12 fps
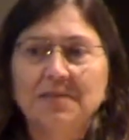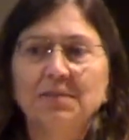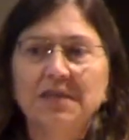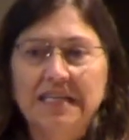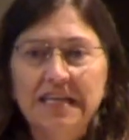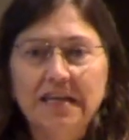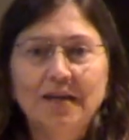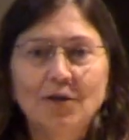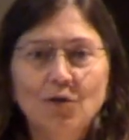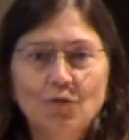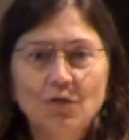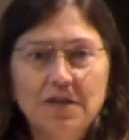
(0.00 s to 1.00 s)

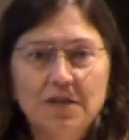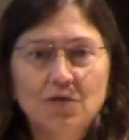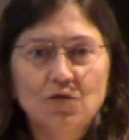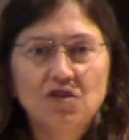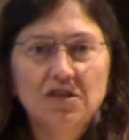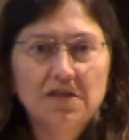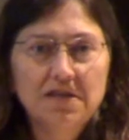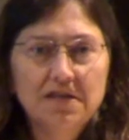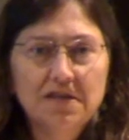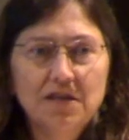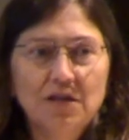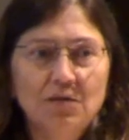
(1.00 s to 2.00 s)
particular research
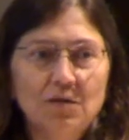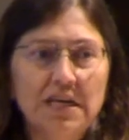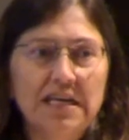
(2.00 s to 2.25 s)
institute